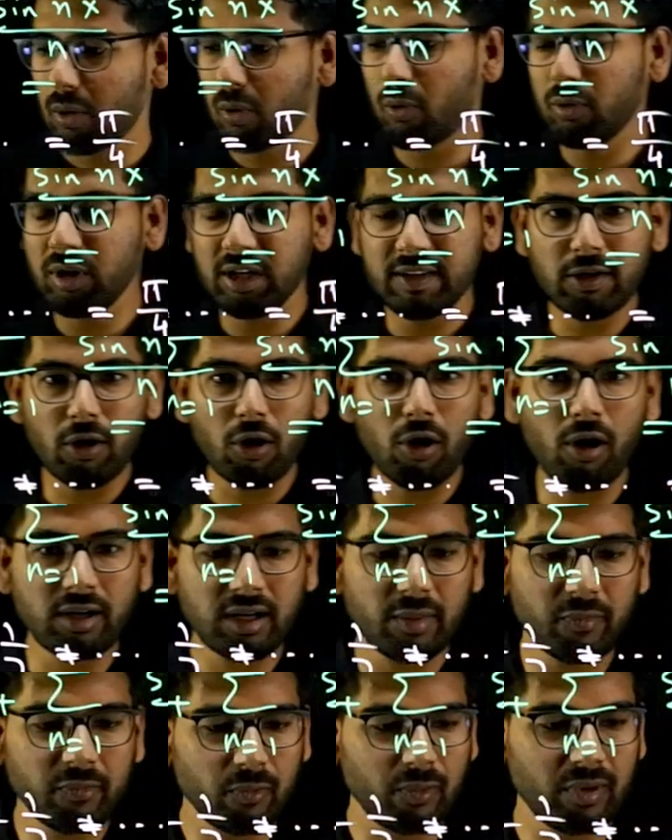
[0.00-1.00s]
Only the odd
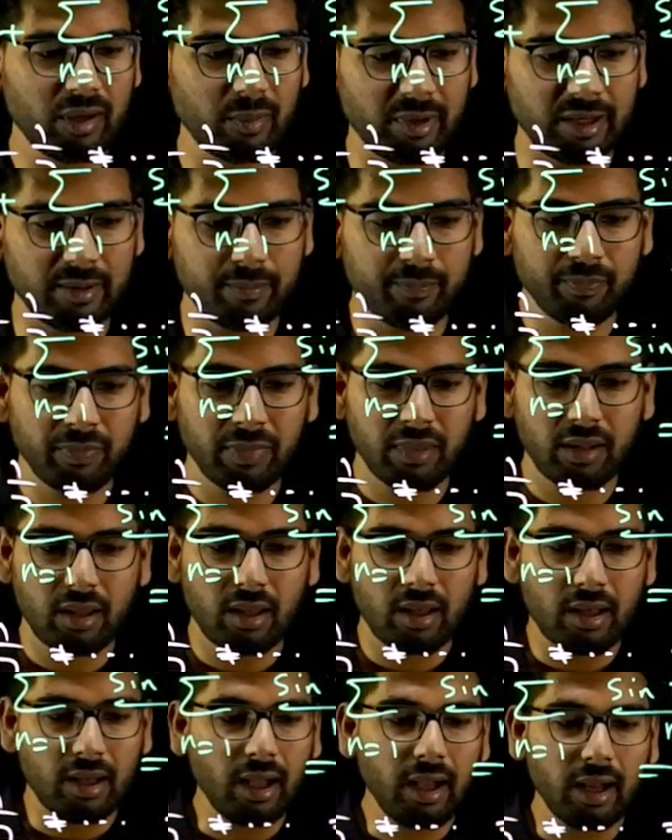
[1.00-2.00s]
terms will remain.
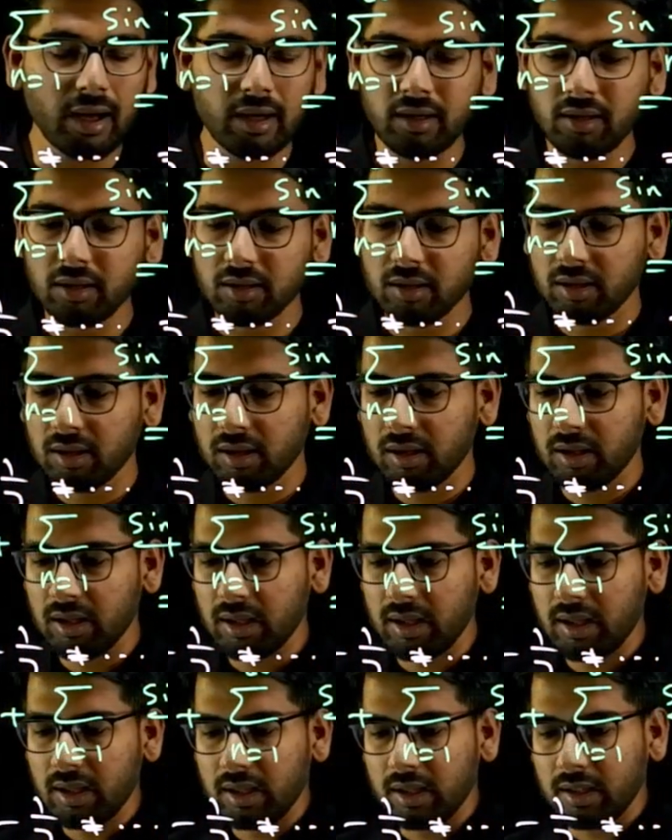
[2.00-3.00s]
And
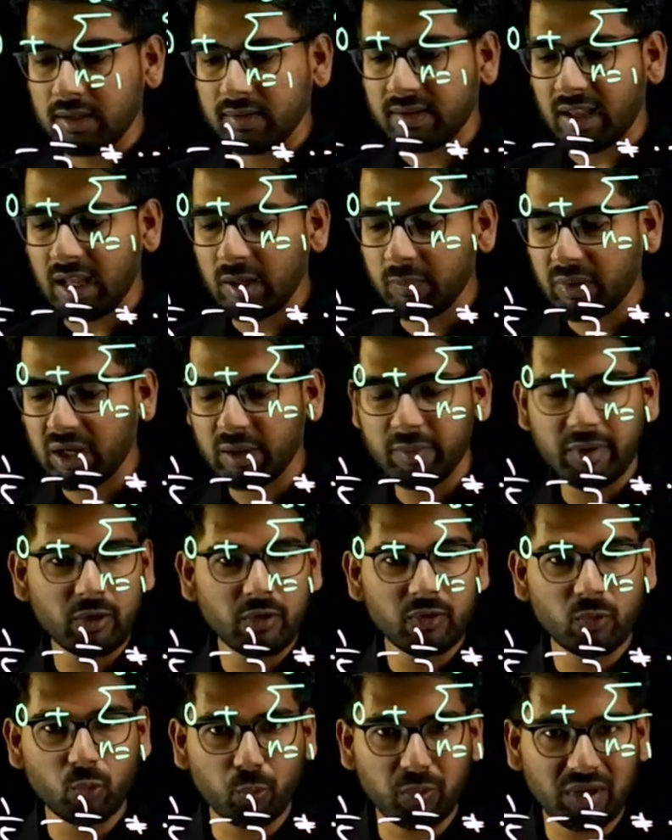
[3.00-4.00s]
sin pi by
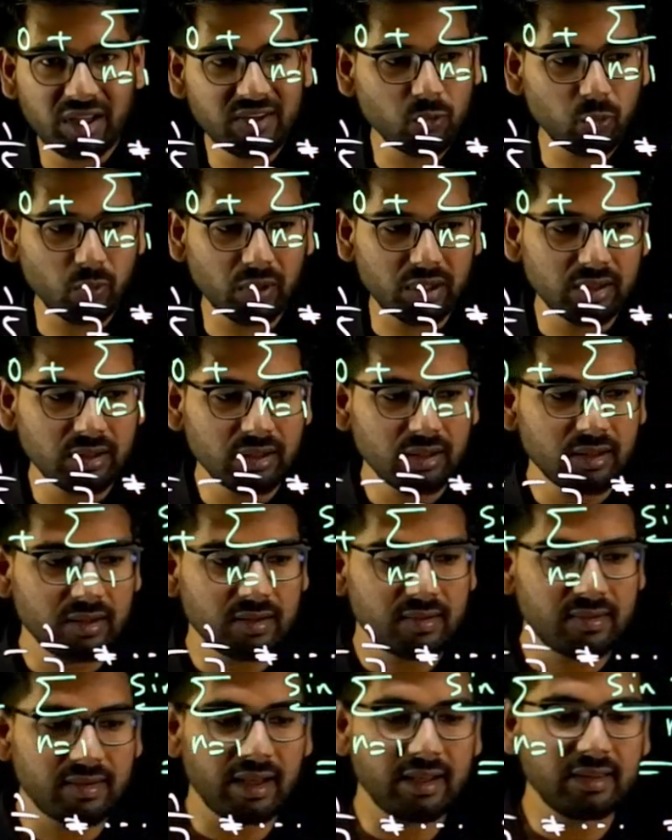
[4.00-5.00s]
2 is plus 1.
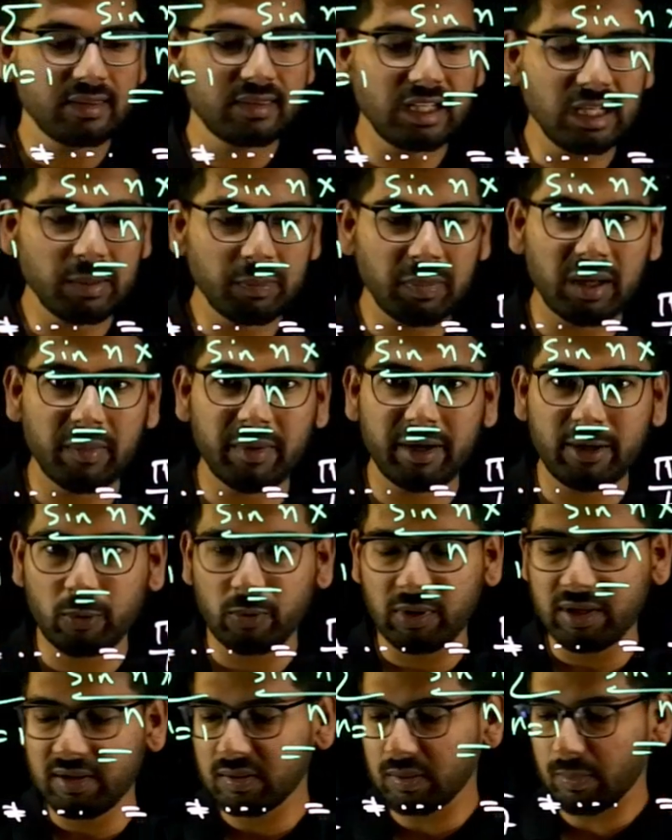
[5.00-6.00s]
Sin 3 pi by
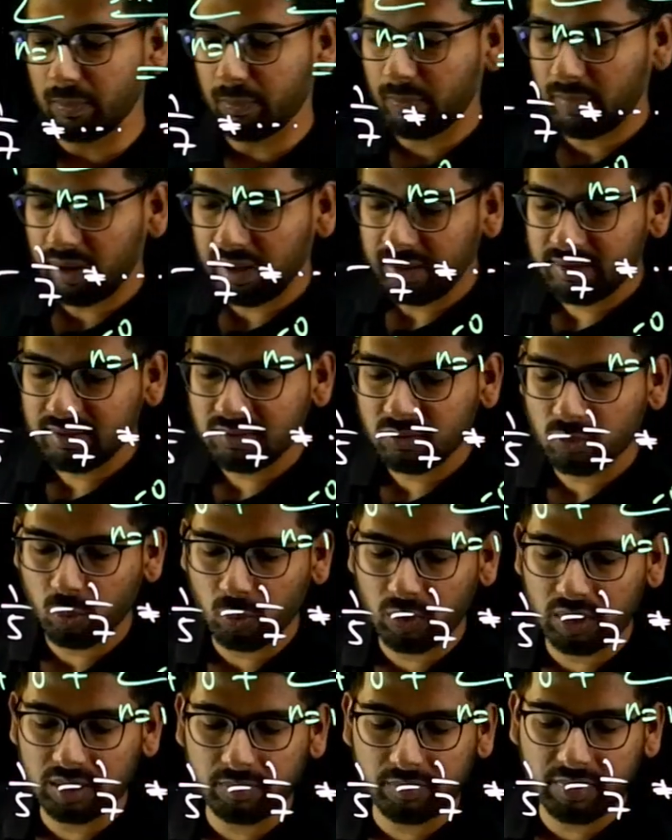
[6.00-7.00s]
2 is minus
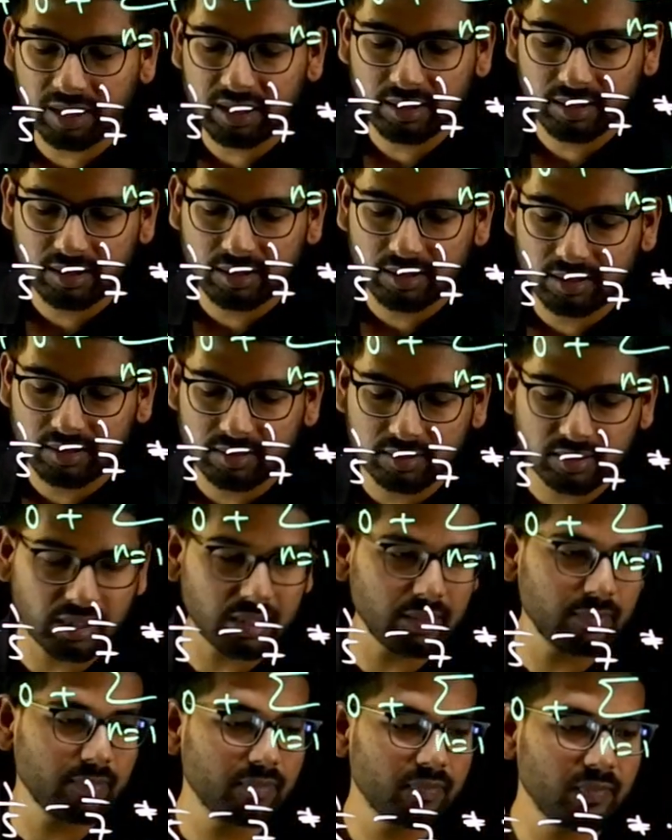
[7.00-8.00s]
1 by
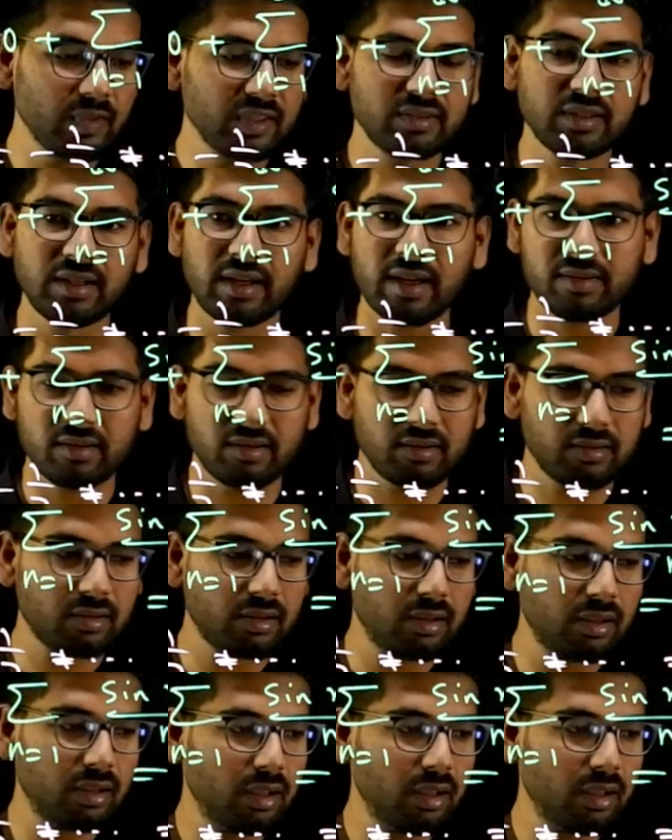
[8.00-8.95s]
3. This 3 as it is.